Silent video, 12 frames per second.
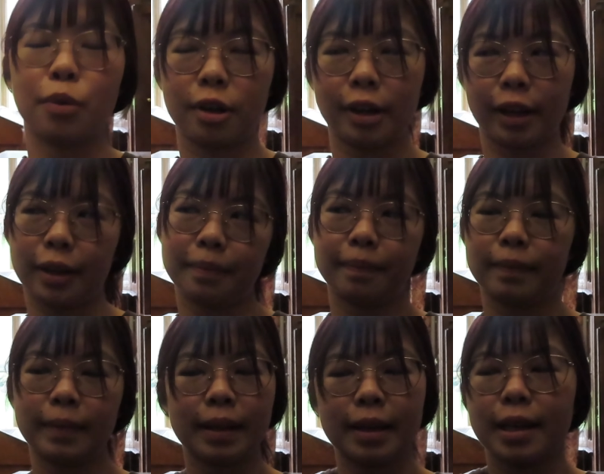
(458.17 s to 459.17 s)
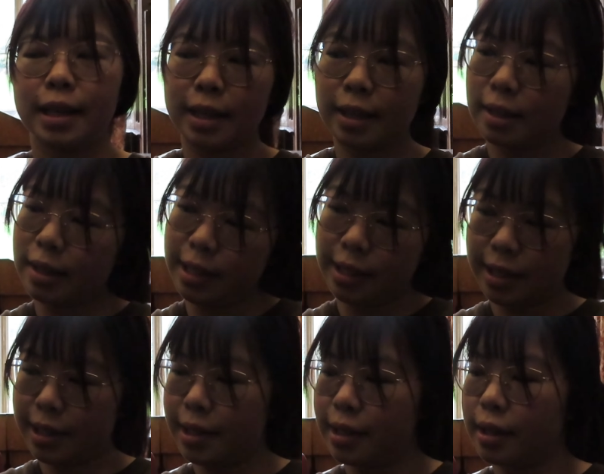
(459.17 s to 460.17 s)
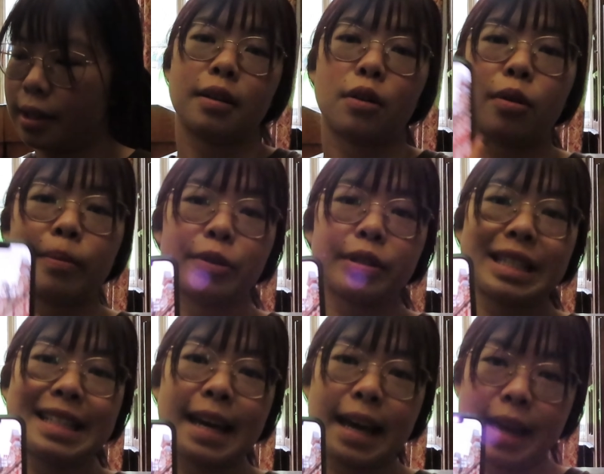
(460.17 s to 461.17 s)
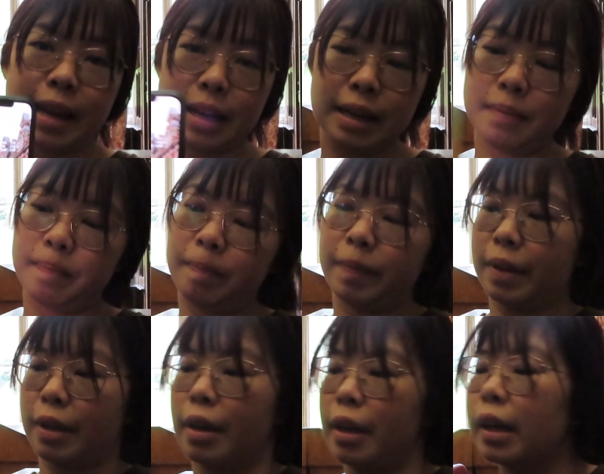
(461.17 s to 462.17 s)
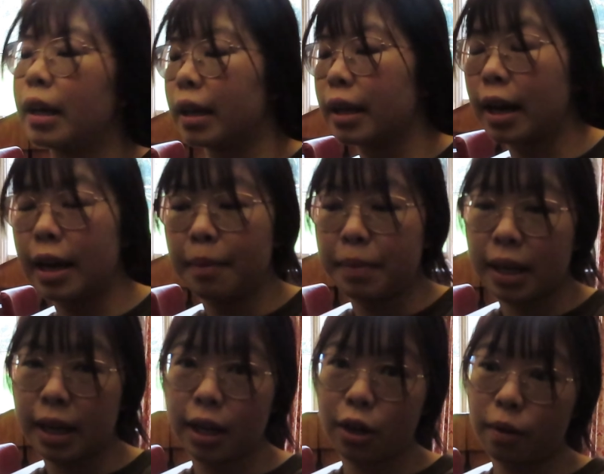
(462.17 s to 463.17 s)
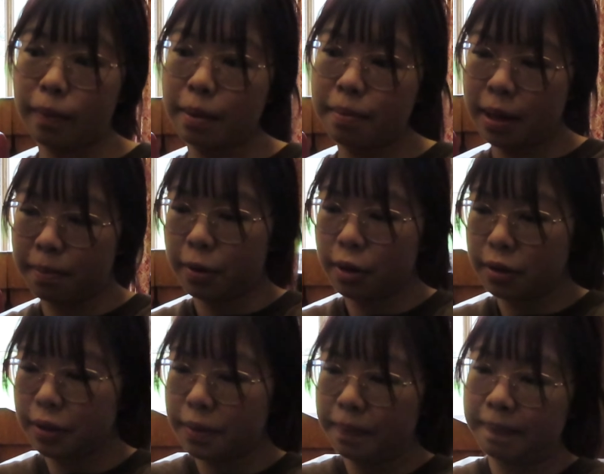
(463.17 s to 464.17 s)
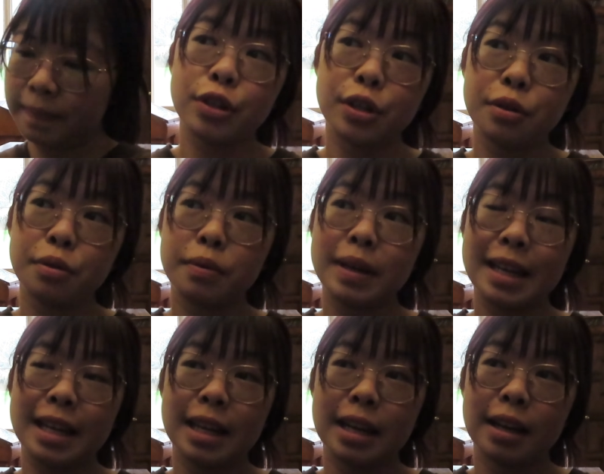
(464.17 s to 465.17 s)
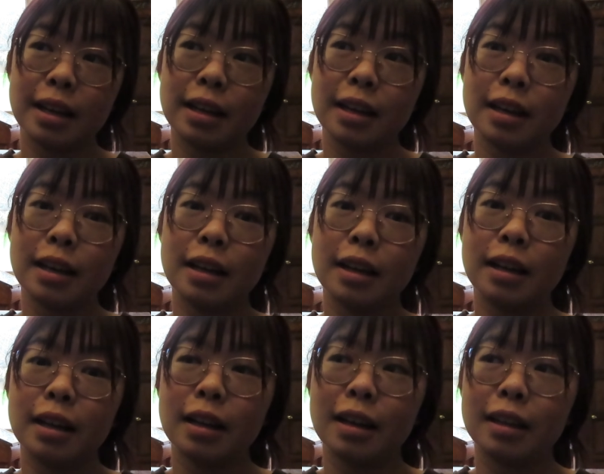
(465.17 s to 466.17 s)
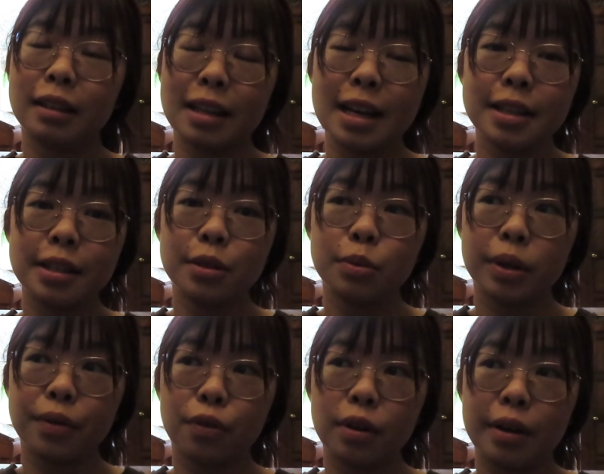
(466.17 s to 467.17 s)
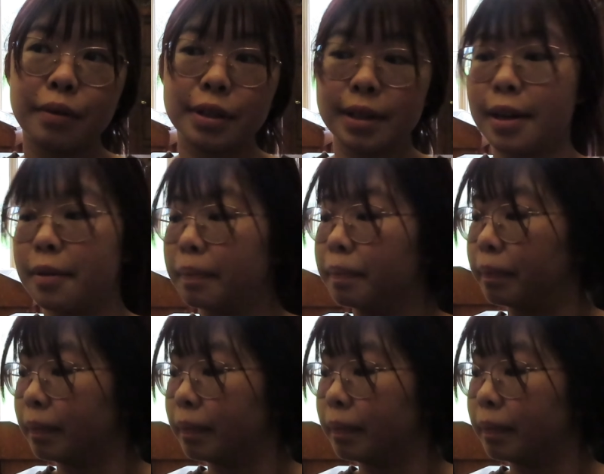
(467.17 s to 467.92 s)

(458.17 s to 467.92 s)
morning. It is almost 10 and I am getting all my papers. They're due in less than 24 hours now.